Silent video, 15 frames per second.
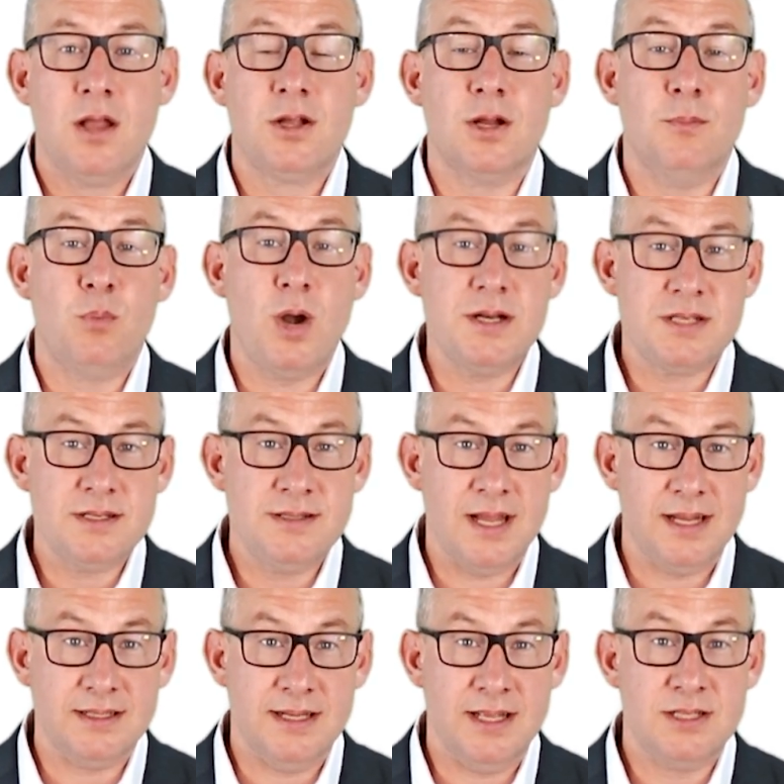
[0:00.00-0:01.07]
Compression
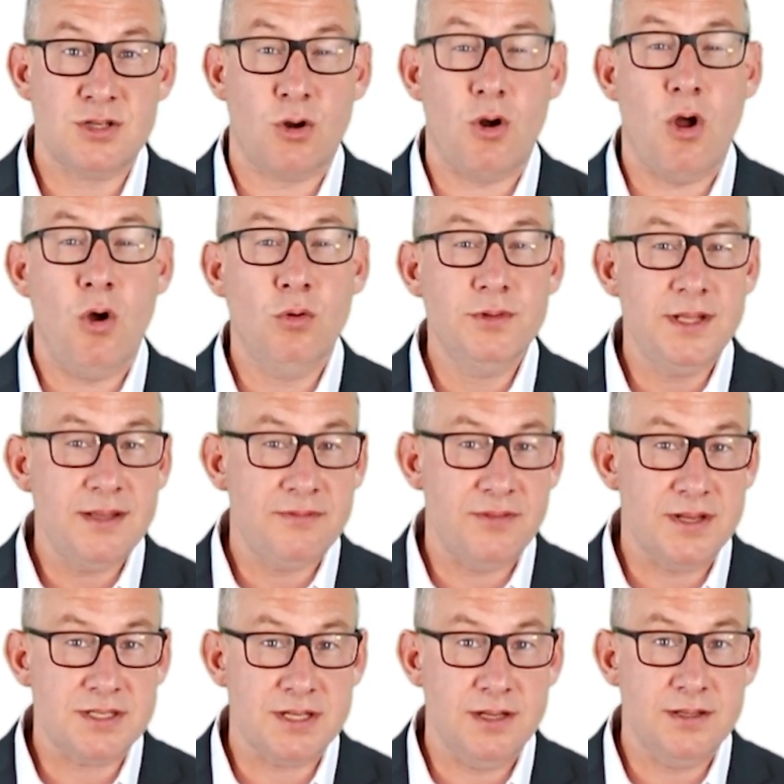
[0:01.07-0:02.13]
techniques are only
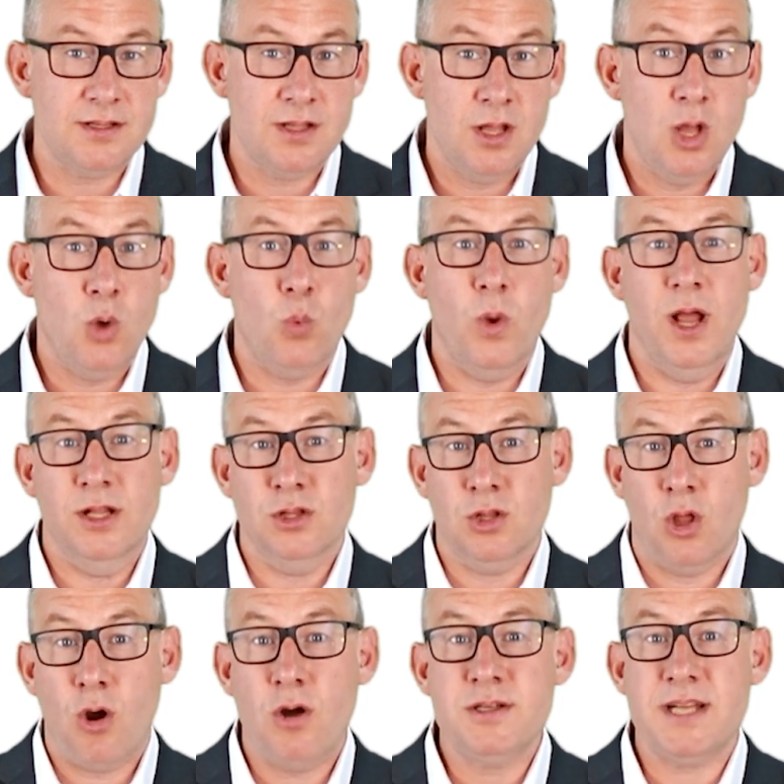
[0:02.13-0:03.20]
efficient when
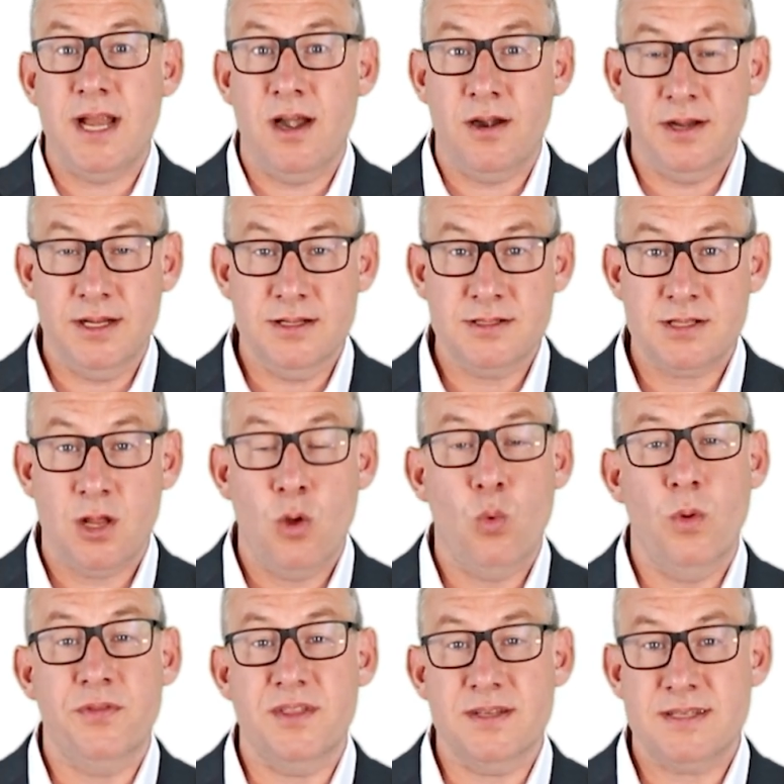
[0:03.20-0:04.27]
large areas
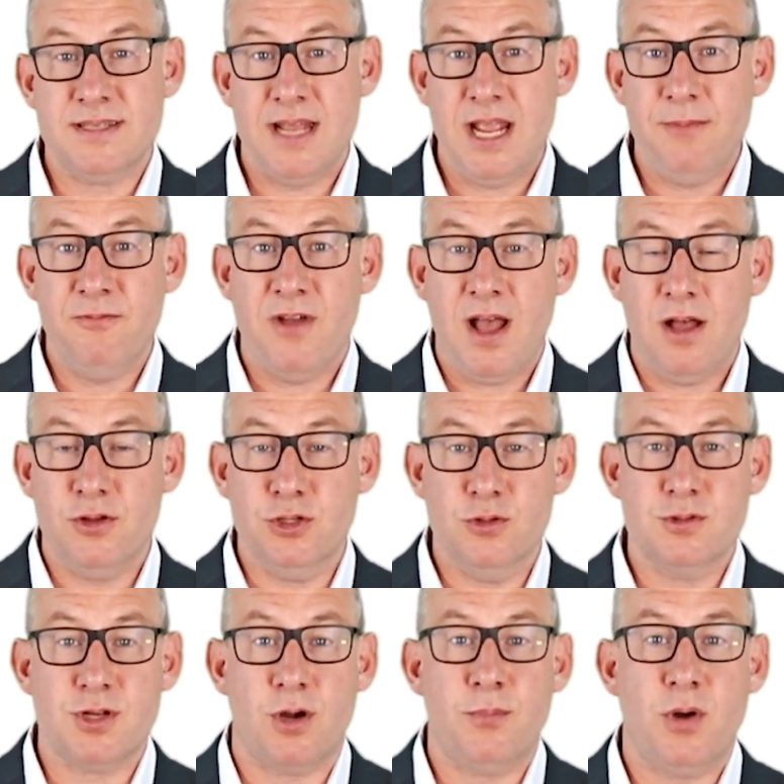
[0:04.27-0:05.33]
with the same
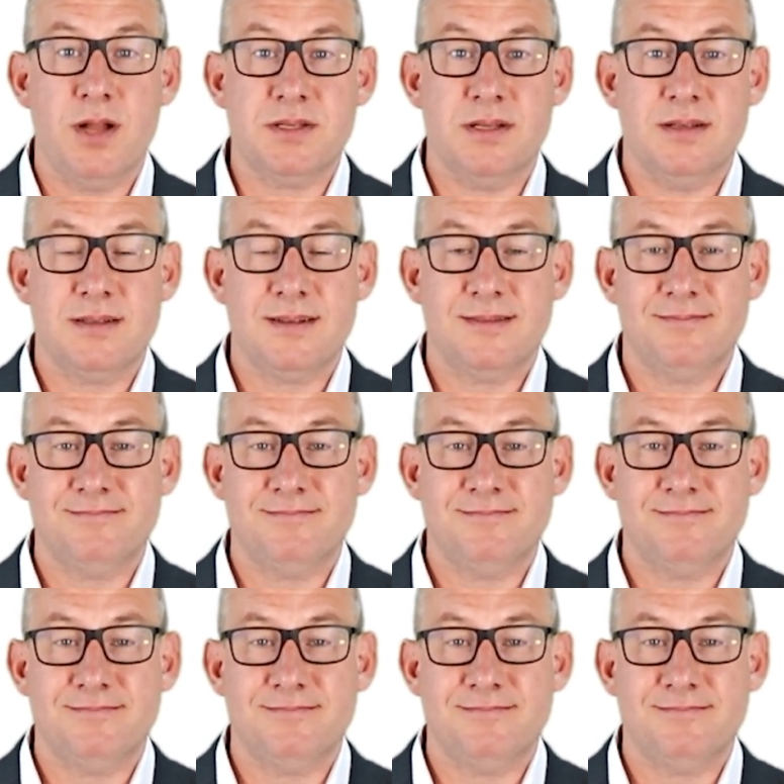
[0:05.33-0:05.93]
values are present.